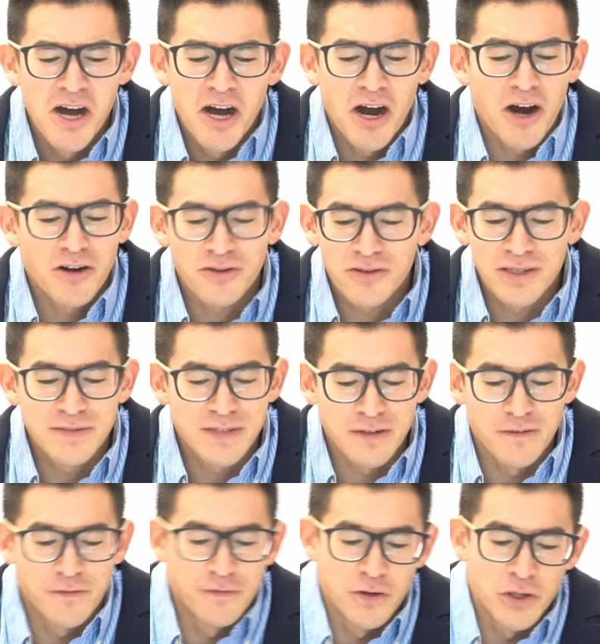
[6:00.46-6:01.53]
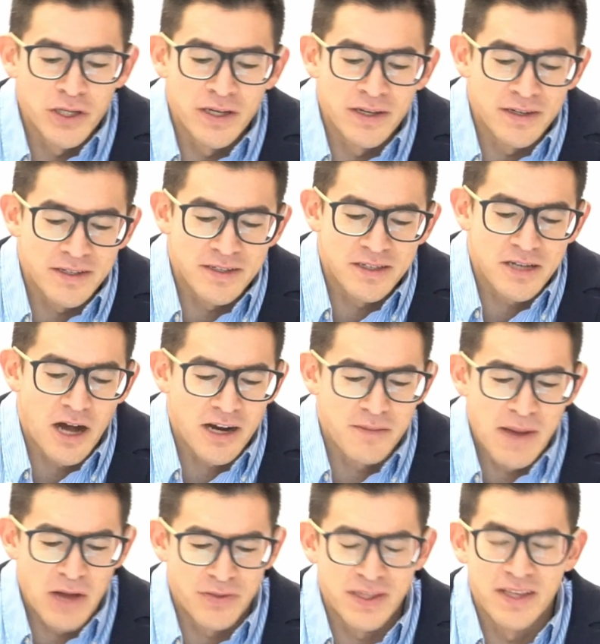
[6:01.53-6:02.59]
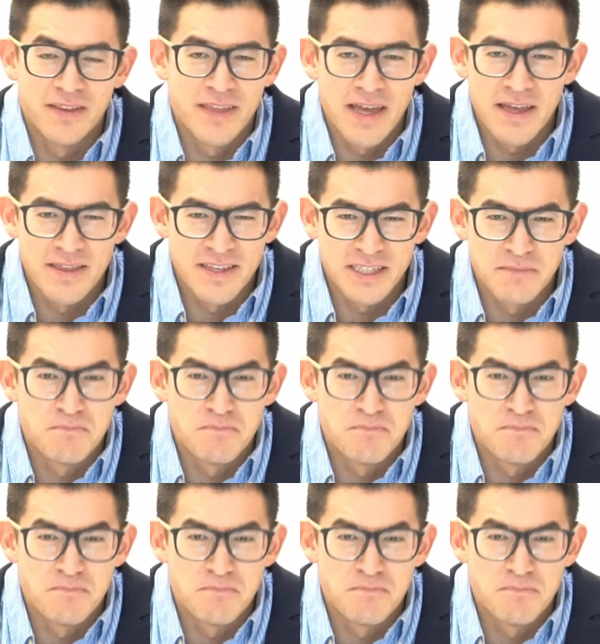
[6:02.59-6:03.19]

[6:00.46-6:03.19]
Hargreaves and Fullen talk about this